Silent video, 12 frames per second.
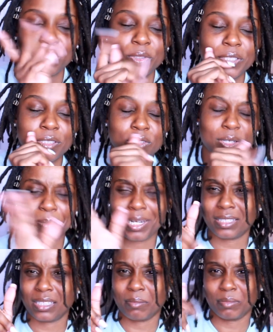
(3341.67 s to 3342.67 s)
so yeah, so but
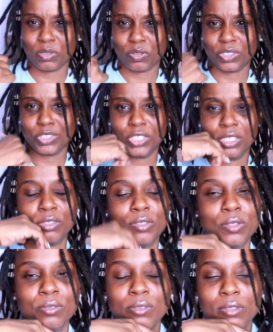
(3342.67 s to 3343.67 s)
I think I'm gonna be on her channel
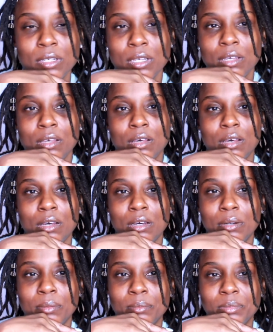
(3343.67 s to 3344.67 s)
though.
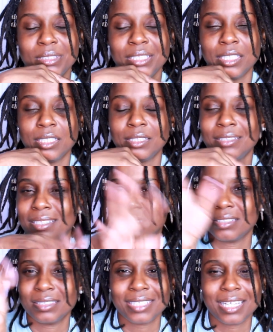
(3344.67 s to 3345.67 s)
Um, but yeah,
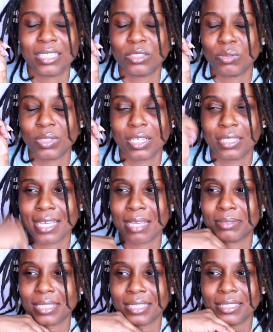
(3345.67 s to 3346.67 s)
like, cause I like doing
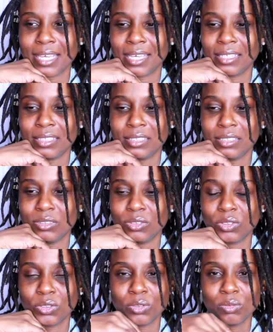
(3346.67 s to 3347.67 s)
collabs like that, and
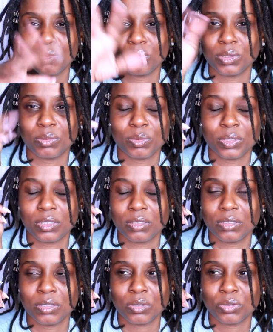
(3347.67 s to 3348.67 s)
you know, with, with
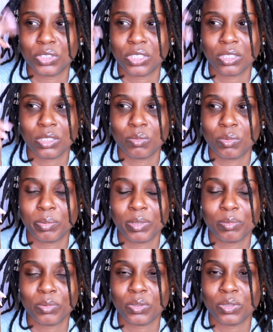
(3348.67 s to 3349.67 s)
you know, chilling with
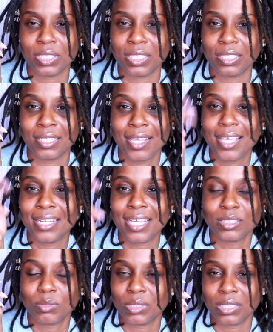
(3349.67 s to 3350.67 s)
people, and
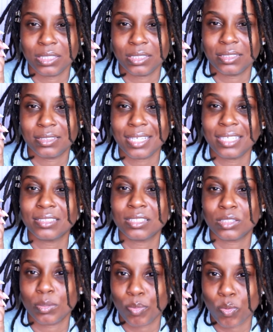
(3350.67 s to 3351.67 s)
that's what it is. That's
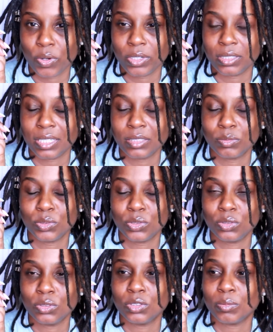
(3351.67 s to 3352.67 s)
the support. That's what
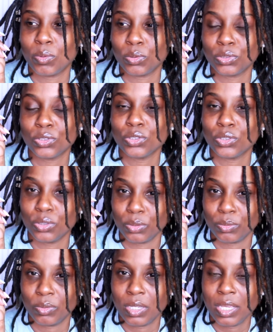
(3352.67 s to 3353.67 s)
you're supposed to
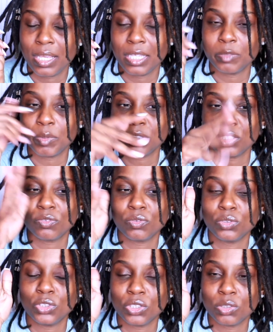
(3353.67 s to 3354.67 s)
do, especially if
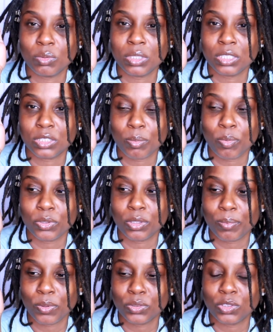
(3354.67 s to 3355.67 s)
you genuinely support
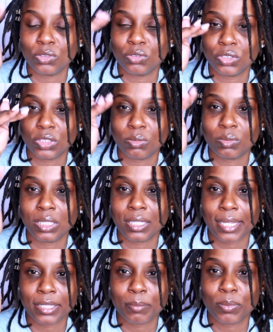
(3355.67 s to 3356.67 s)
the person, you genuinely
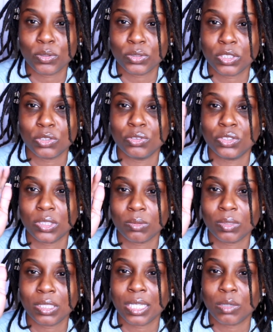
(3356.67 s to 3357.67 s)
like the person, you
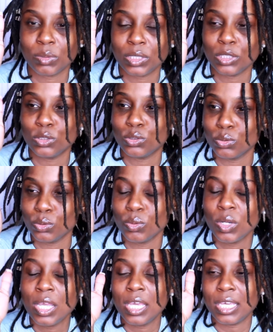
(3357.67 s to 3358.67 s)
genuinely like what they
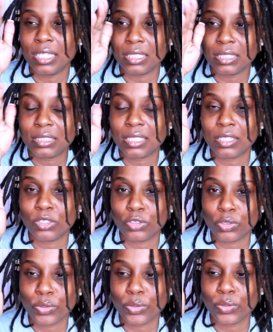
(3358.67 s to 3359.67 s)
do, and this, that, and the
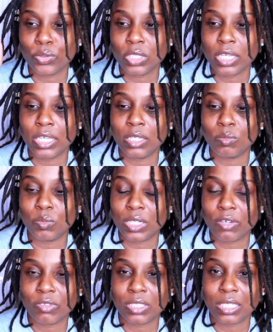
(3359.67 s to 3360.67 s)
third, and
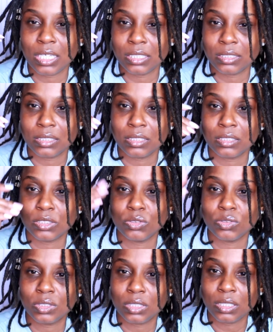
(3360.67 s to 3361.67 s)
whatever the case is, cause
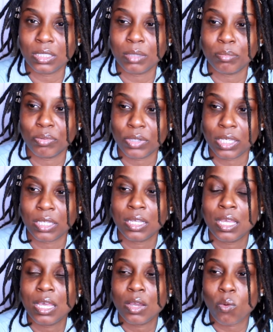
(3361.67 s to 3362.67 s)
you see they're bringing
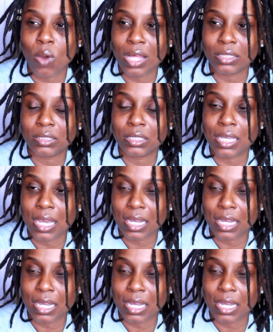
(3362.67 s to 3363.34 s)
quality